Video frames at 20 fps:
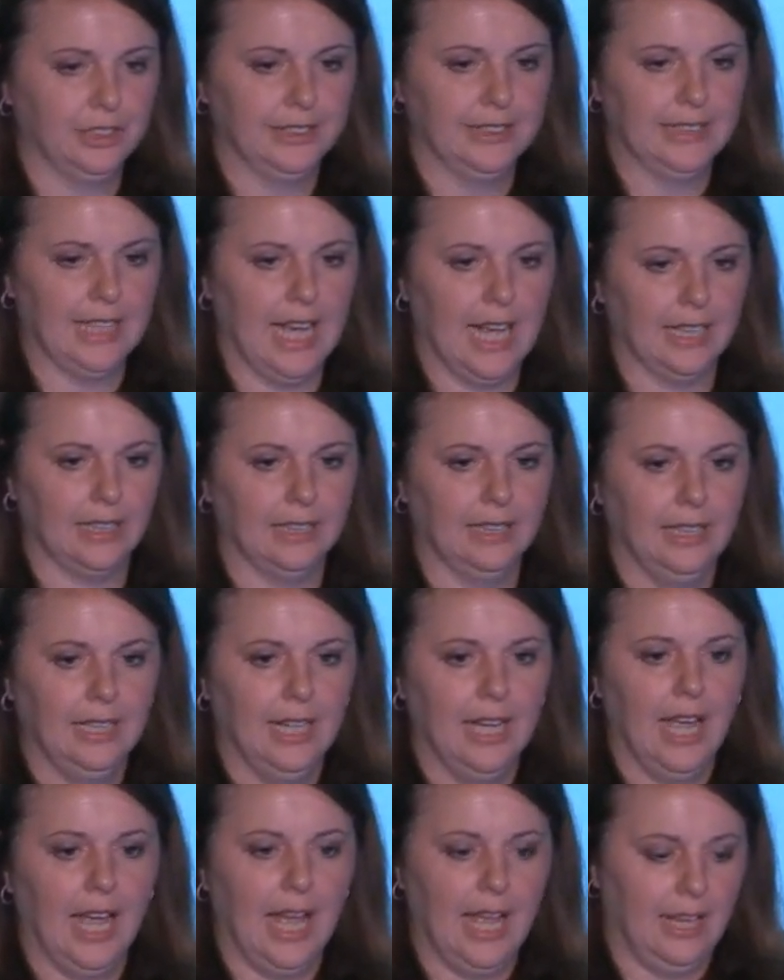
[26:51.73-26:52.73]
stack,
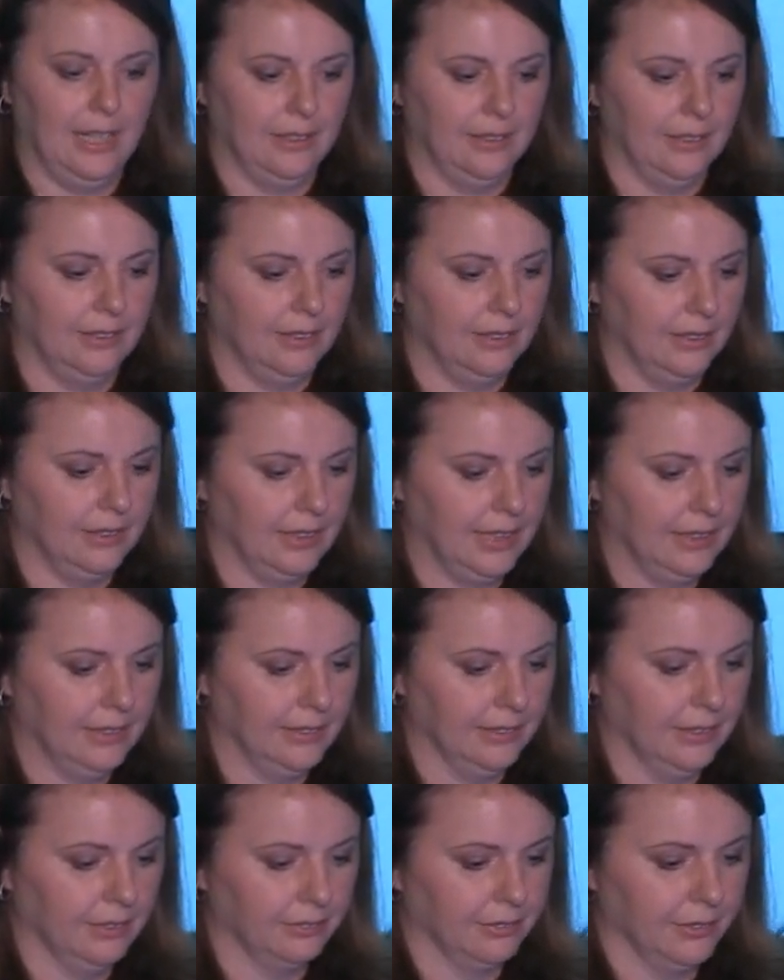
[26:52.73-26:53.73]
and can
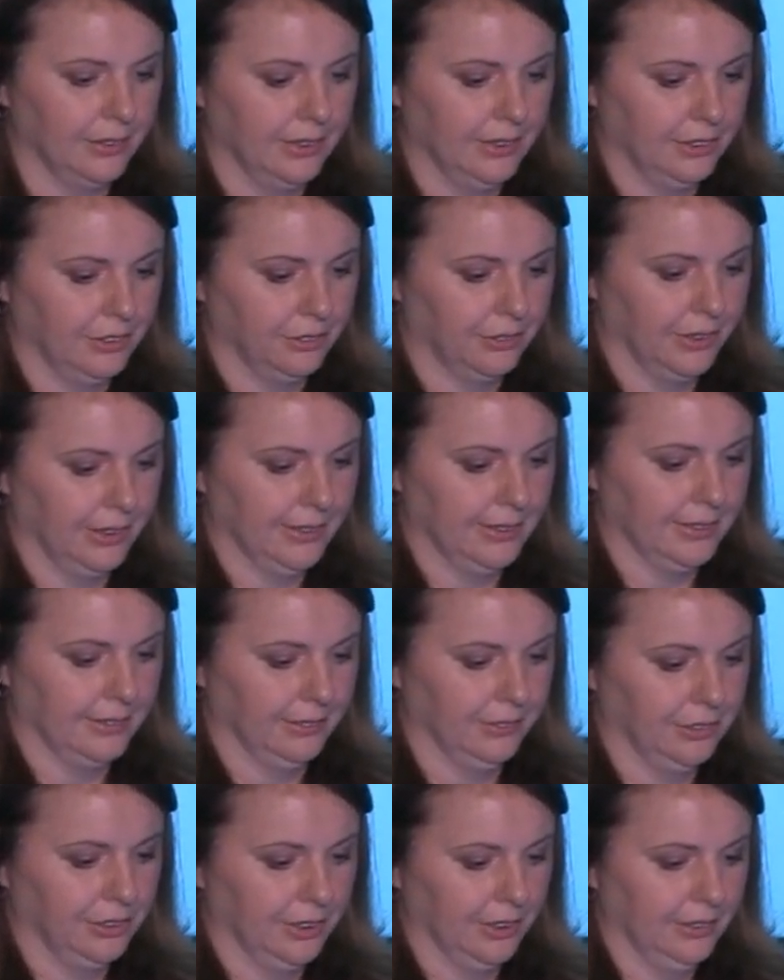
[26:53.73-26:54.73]
deliver an integrated
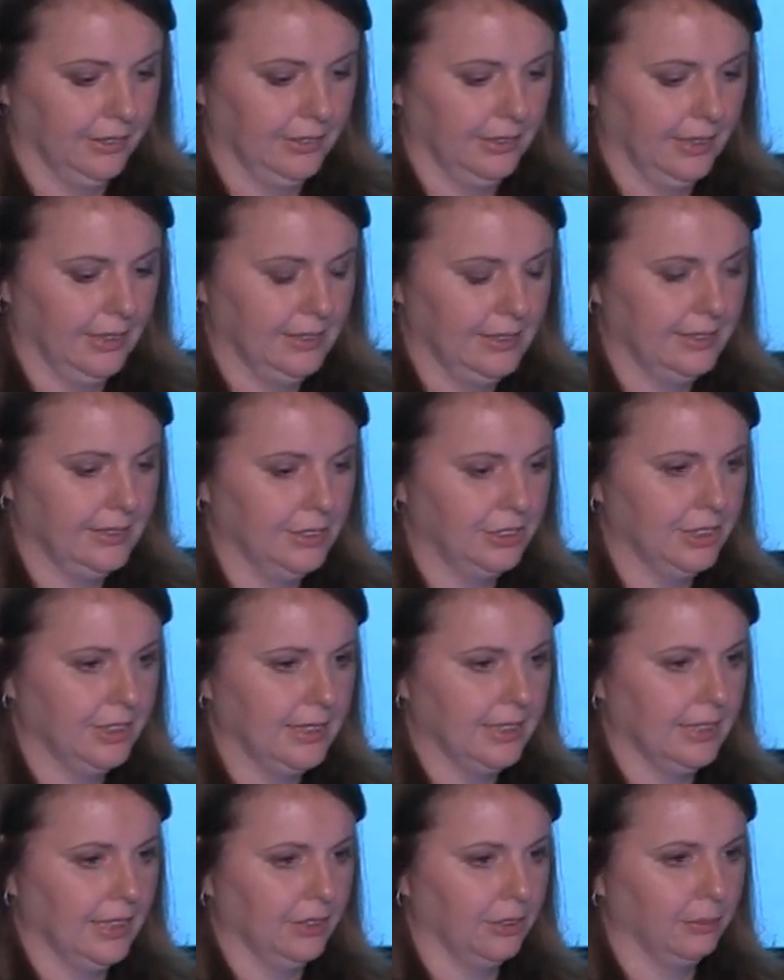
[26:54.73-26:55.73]
solution. And this is
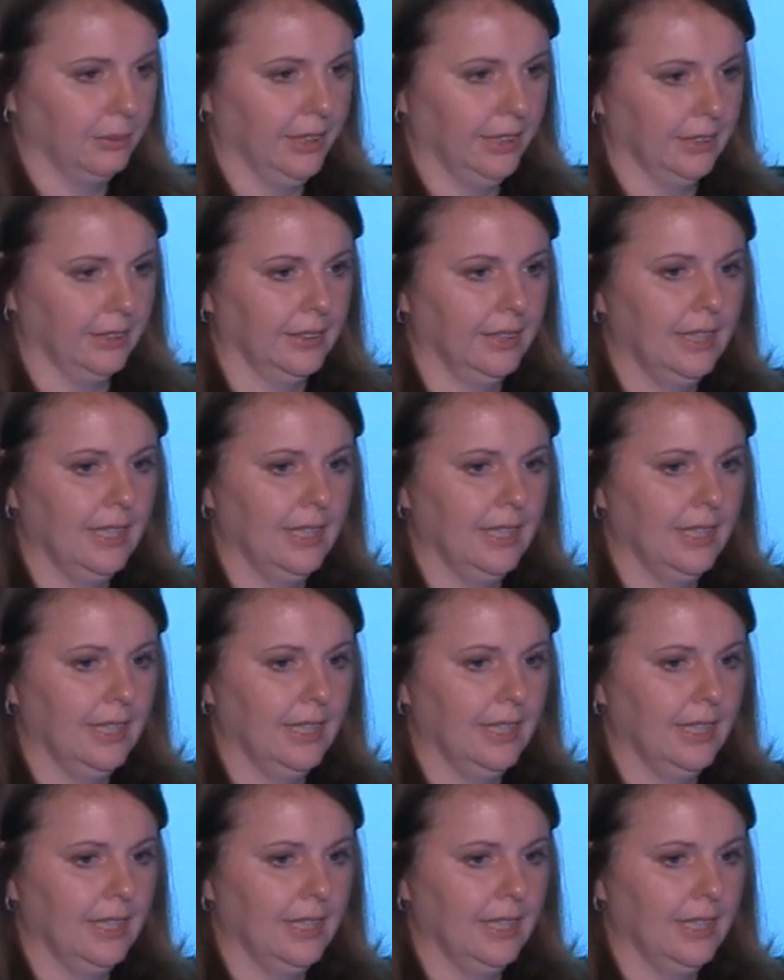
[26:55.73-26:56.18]
just another way